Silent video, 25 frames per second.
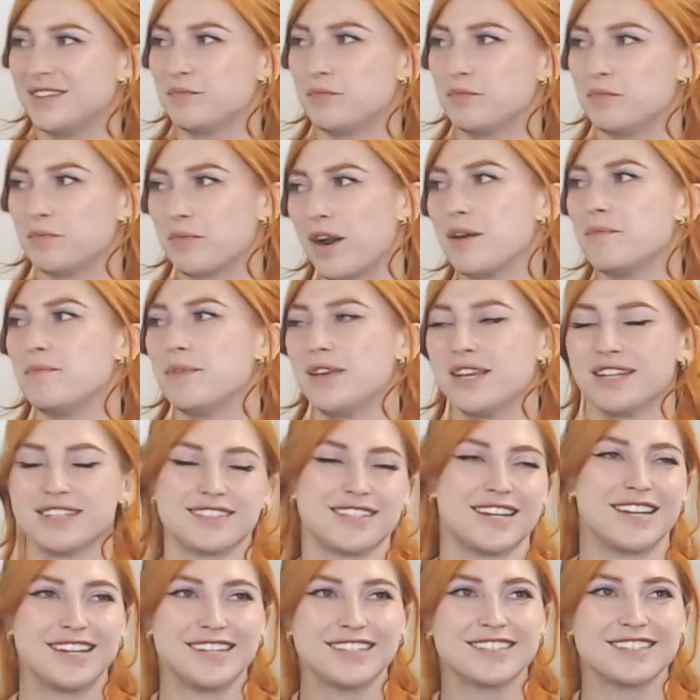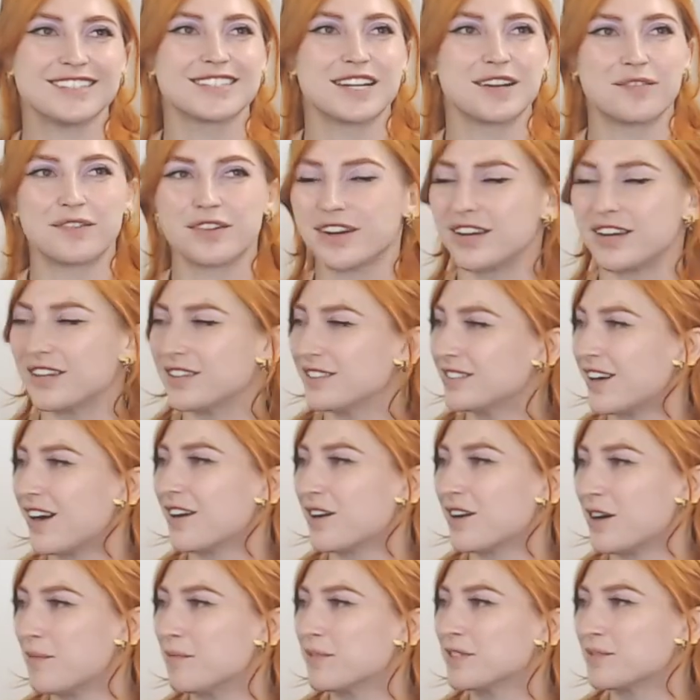probably be a
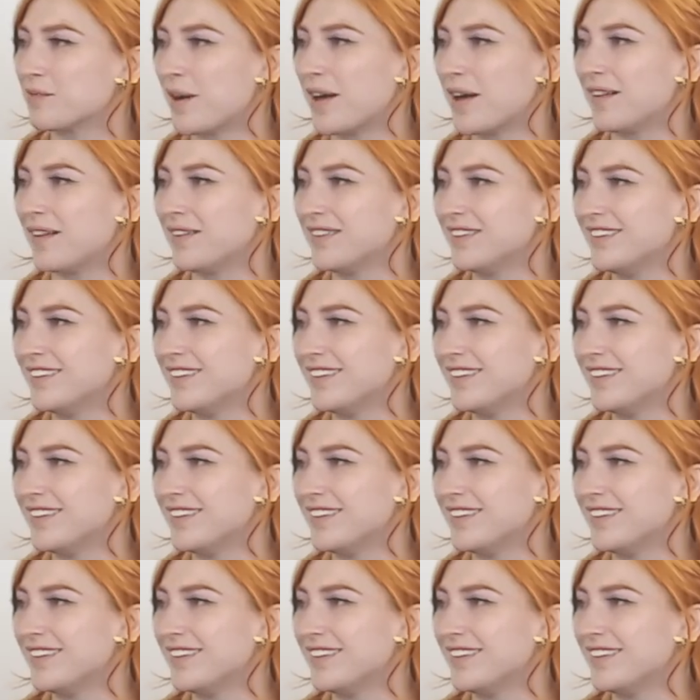studyinddiscovery.com as well.